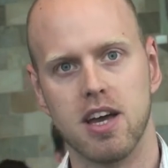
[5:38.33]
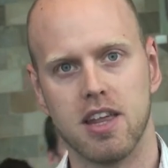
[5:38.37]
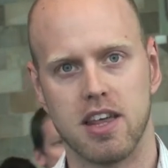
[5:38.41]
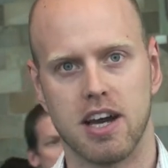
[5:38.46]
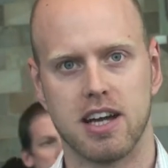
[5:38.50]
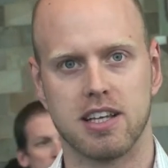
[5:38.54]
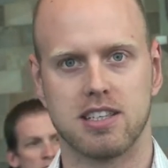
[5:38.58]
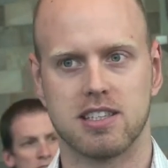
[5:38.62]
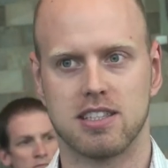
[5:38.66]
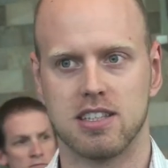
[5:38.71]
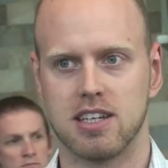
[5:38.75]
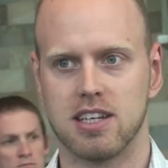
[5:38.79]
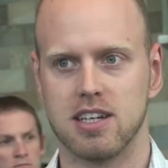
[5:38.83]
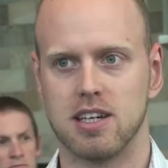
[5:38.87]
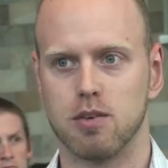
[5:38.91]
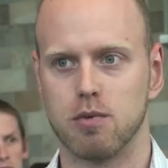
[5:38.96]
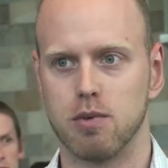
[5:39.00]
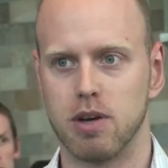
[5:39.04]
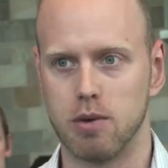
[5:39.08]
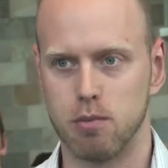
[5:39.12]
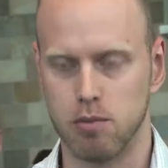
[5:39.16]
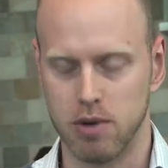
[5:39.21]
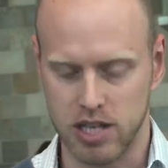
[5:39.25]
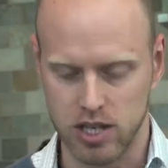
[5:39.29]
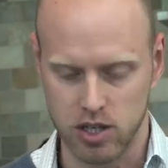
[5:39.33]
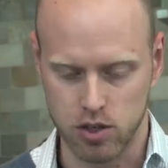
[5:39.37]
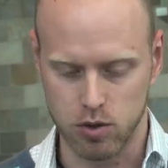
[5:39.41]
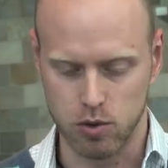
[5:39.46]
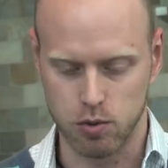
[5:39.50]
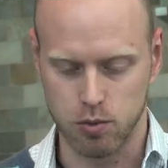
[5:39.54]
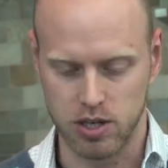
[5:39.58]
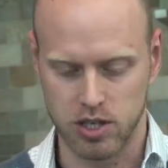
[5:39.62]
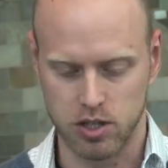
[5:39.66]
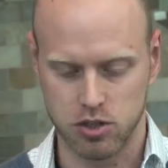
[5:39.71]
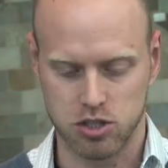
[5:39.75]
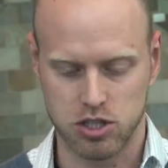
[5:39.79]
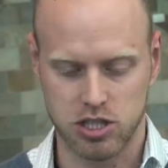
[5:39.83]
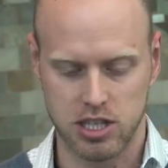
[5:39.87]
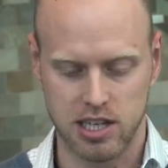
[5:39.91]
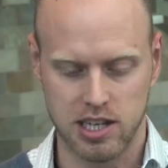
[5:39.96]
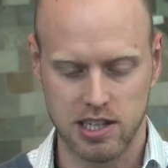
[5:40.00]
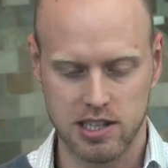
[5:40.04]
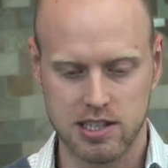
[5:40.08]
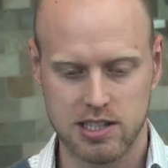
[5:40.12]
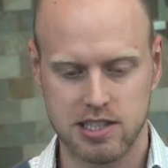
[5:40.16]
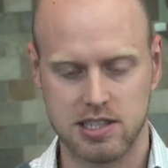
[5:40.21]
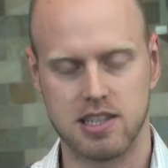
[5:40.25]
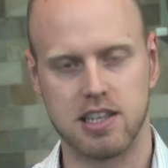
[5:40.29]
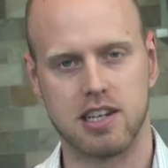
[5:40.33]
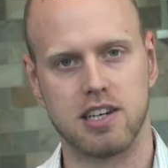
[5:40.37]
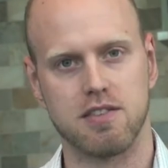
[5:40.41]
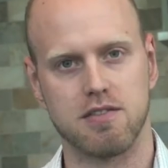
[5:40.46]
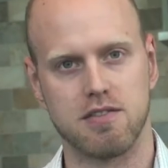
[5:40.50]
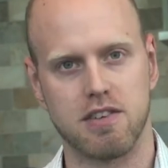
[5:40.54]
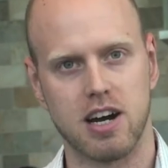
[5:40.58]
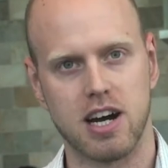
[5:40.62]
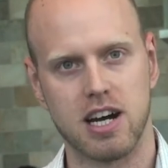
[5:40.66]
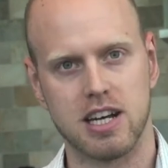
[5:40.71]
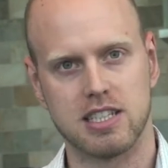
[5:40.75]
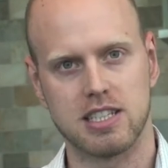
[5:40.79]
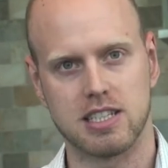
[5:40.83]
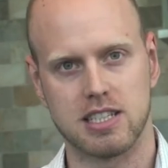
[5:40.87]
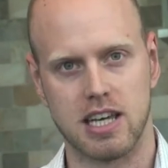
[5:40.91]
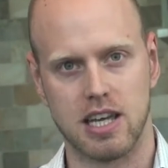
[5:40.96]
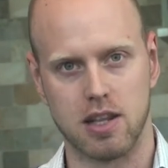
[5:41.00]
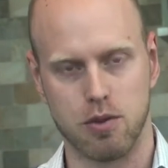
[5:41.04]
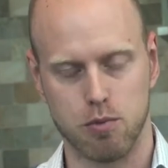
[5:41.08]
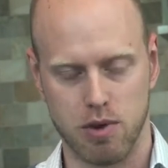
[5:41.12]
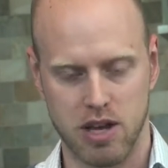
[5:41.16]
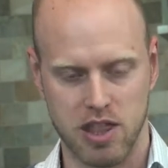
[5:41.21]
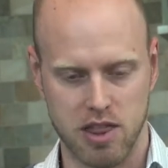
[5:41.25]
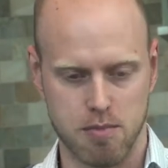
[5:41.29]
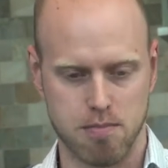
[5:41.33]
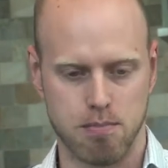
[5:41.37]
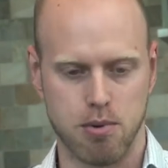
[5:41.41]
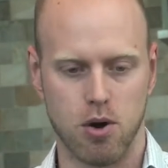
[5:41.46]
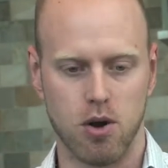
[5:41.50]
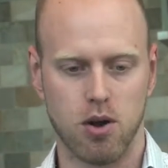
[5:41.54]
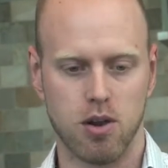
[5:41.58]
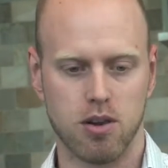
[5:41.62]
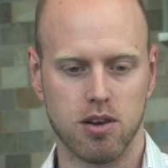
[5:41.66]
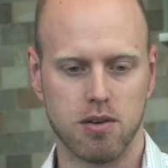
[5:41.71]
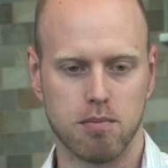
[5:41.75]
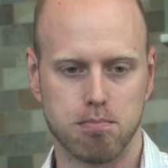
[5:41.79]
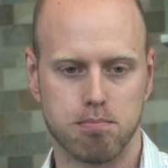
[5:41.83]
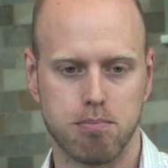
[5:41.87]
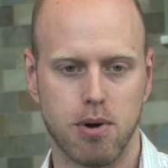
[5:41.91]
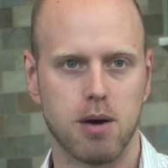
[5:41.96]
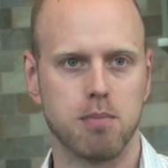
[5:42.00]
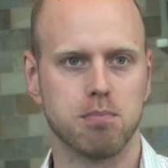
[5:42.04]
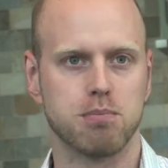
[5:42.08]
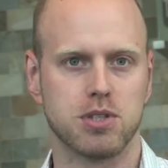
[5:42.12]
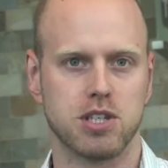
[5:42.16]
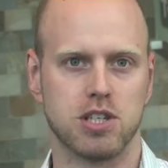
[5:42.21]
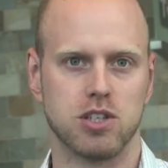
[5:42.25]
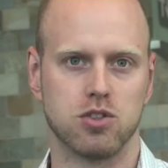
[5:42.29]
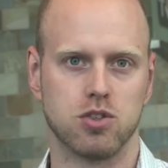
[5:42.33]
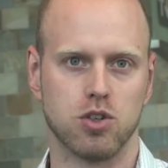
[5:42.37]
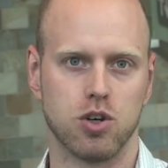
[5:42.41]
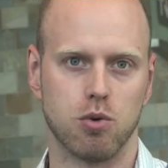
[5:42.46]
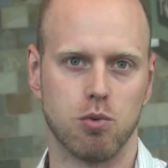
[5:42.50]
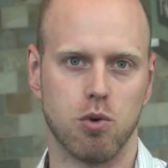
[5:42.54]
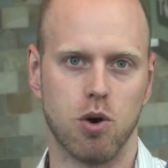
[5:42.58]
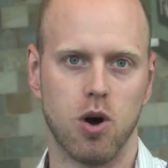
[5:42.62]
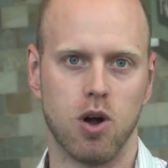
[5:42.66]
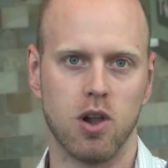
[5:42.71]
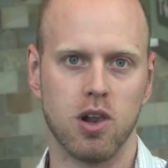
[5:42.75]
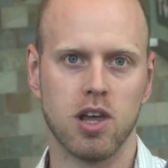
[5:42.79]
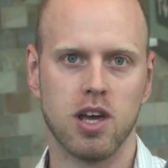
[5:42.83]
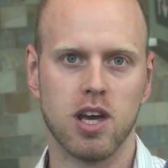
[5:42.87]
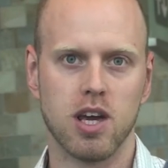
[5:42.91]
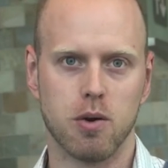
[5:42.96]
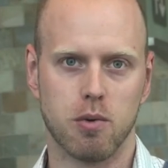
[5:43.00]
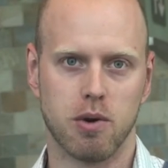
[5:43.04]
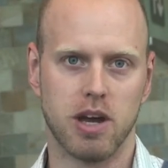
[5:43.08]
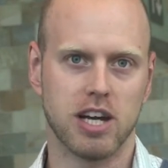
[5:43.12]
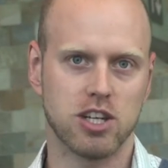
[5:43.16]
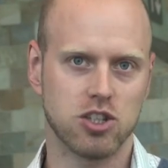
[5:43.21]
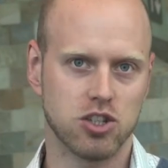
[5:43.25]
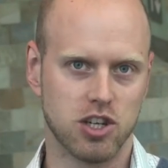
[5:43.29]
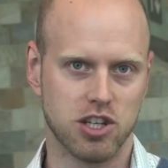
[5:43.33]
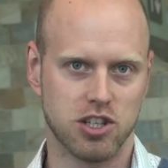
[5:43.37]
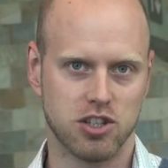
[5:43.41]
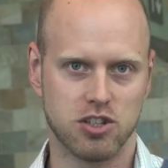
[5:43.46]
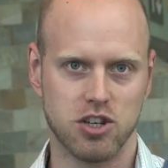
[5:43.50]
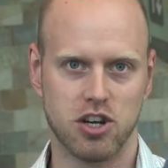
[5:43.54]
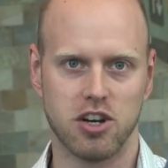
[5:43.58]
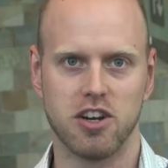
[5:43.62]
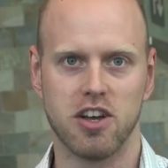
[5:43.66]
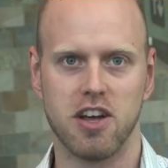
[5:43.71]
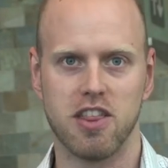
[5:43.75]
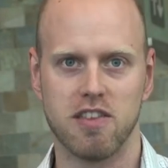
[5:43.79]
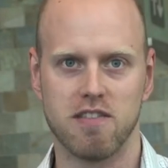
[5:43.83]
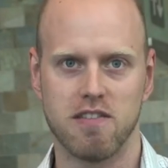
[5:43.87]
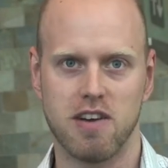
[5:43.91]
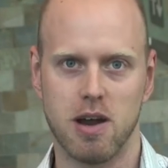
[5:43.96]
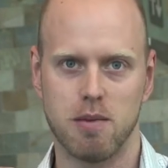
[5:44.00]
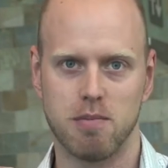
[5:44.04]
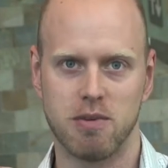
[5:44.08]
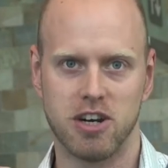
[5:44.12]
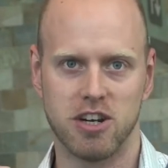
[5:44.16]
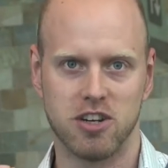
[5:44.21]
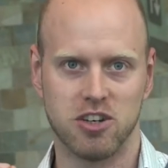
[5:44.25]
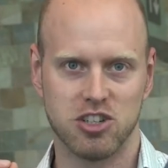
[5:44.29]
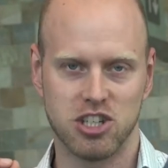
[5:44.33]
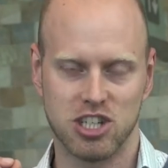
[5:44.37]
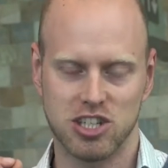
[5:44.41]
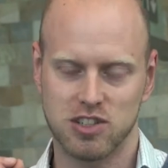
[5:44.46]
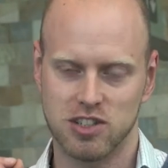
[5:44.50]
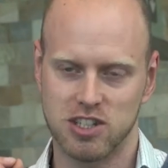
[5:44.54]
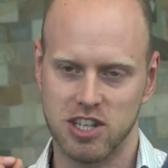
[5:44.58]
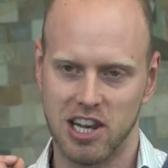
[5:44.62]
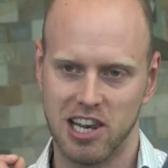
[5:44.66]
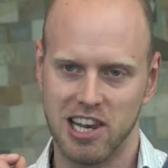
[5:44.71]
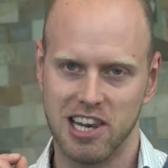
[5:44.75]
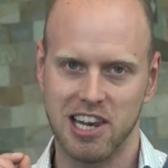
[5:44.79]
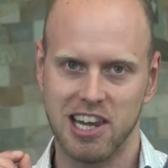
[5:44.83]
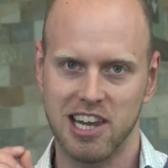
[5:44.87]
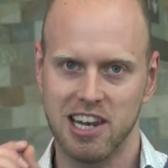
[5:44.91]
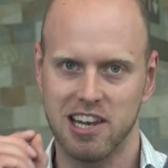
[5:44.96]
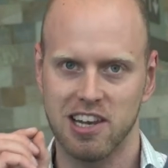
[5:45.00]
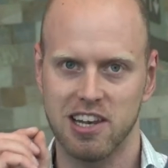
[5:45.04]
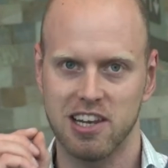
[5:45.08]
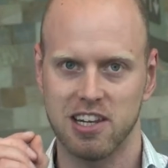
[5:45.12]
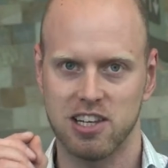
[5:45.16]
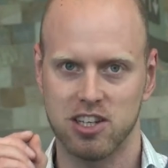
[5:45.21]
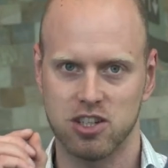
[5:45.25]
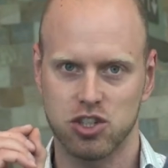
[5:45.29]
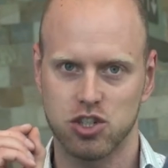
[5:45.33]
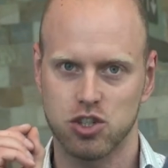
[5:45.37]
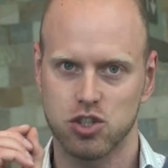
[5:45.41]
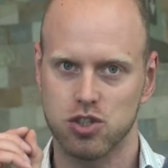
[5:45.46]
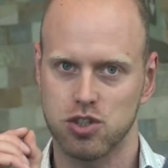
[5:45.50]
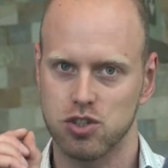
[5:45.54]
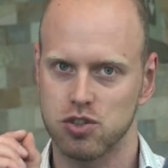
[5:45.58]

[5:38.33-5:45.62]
That's when you tilt the device and when the ball bumps into a wall, we actually turn on the vibrator just a little